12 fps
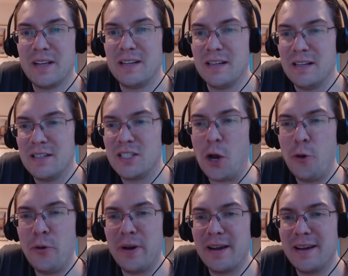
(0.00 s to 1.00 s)
So,
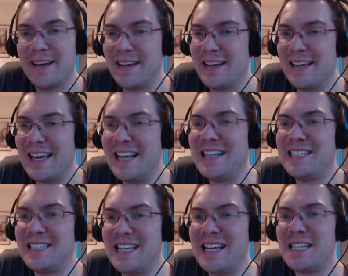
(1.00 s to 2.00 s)
is
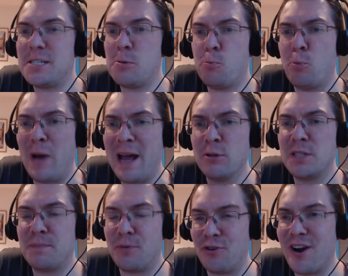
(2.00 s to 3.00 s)
this Wells
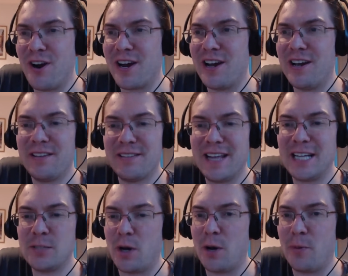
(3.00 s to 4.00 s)
Pariah? That's
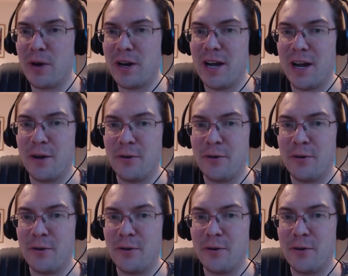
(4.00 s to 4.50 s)
what I want to know.